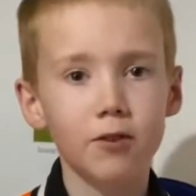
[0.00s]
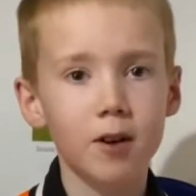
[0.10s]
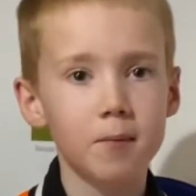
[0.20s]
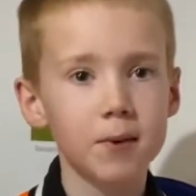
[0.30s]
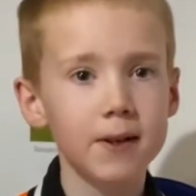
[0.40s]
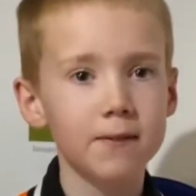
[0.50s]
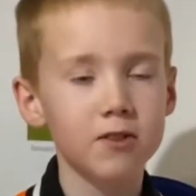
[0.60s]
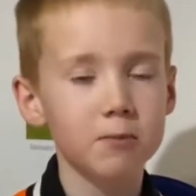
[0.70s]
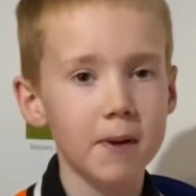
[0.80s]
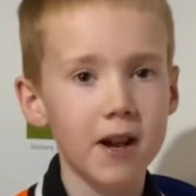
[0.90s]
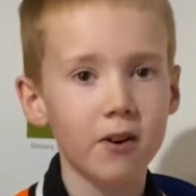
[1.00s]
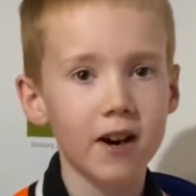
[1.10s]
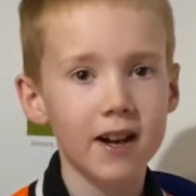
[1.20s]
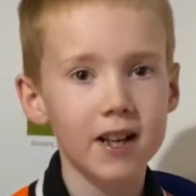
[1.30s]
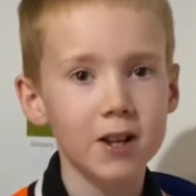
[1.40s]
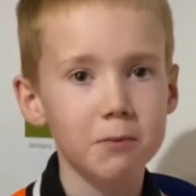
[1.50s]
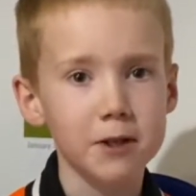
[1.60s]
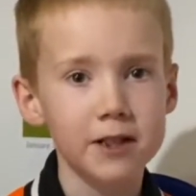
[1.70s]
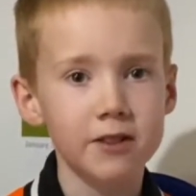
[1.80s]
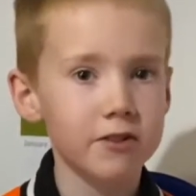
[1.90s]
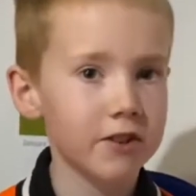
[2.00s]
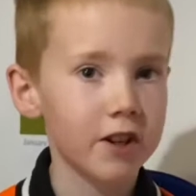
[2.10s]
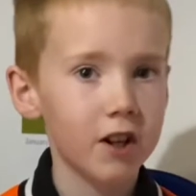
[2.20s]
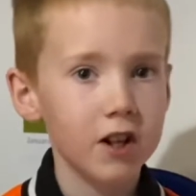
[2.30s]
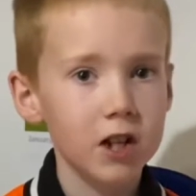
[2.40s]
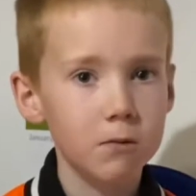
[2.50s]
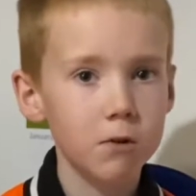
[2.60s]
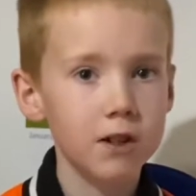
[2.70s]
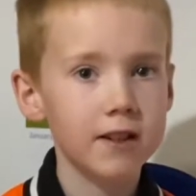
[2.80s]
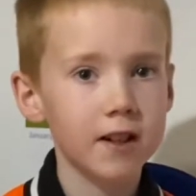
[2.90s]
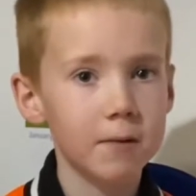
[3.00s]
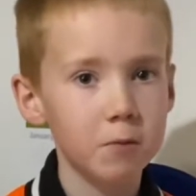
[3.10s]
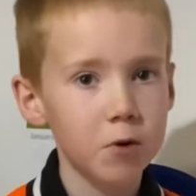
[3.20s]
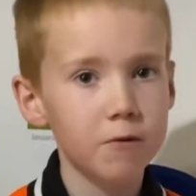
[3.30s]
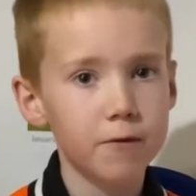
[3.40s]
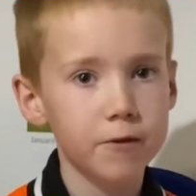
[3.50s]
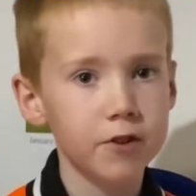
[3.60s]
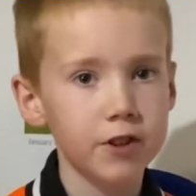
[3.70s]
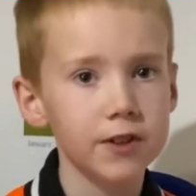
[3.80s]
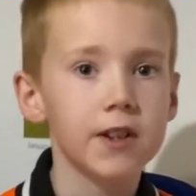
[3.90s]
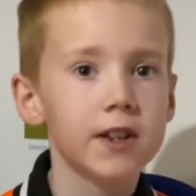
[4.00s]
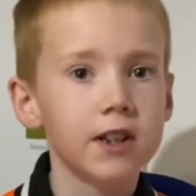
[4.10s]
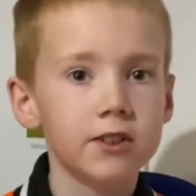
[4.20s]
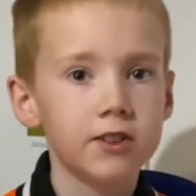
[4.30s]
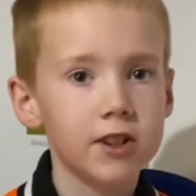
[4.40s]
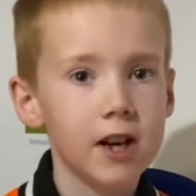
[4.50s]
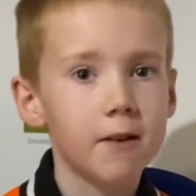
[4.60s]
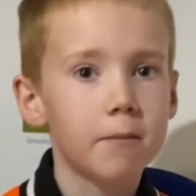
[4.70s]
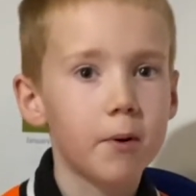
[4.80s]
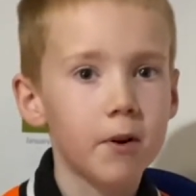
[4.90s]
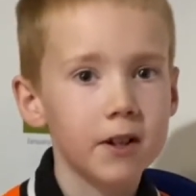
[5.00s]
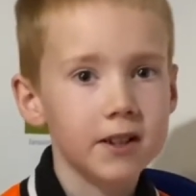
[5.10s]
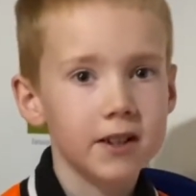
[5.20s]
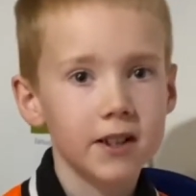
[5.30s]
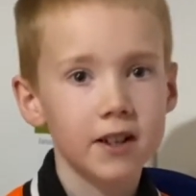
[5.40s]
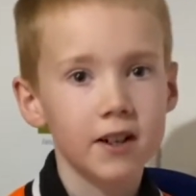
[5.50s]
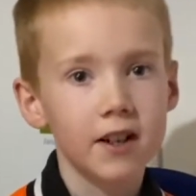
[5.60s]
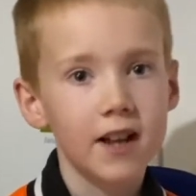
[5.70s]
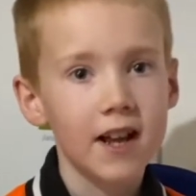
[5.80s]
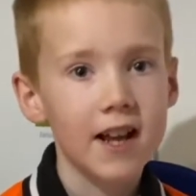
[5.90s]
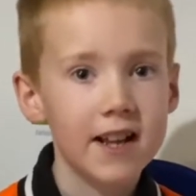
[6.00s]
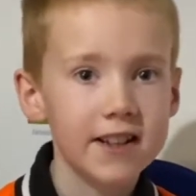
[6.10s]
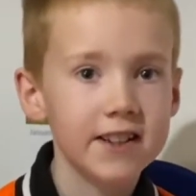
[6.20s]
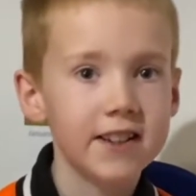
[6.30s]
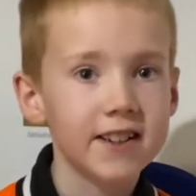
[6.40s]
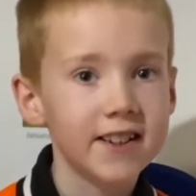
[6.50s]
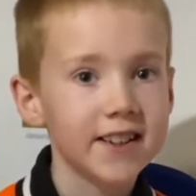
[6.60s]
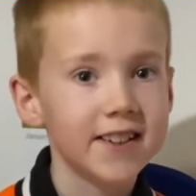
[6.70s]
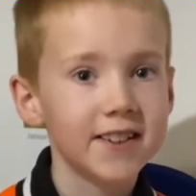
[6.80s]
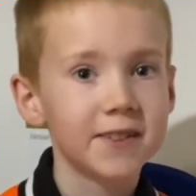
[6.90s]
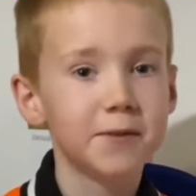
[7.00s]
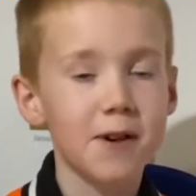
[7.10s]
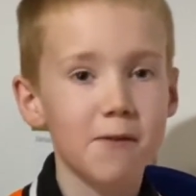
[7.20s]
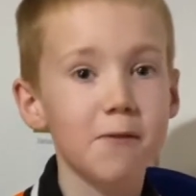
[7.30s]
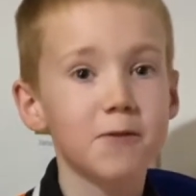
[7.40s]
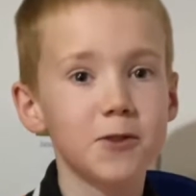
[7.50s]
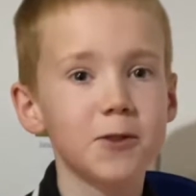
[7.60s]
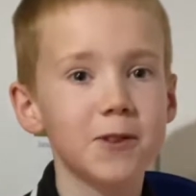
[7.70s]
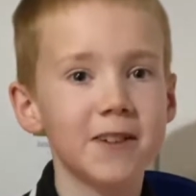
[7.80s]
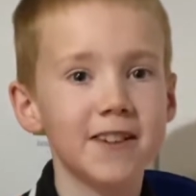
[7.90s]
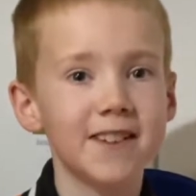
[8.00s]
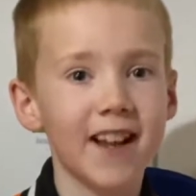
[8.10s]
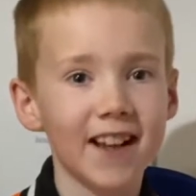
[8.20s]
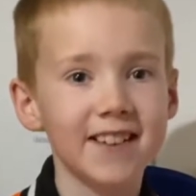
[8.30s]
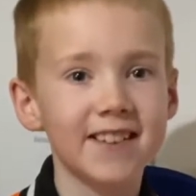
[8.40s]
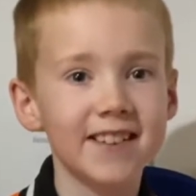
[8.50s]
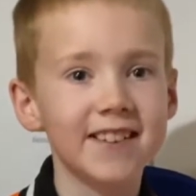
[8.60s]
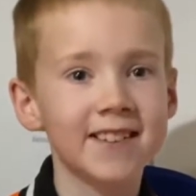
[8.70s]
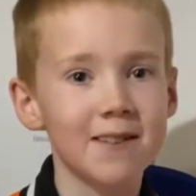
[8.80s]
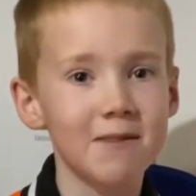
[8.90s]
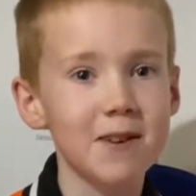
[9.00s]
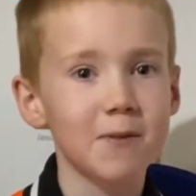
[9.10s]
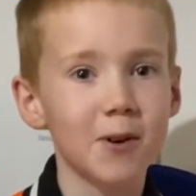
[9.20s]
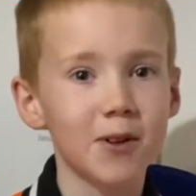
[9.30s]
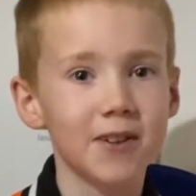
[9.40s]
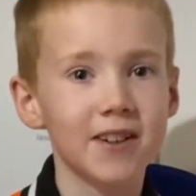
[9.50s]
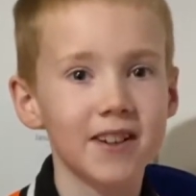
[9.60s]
a brief spell at Queen's, you made a move to Stair Park in 5th of June 1971.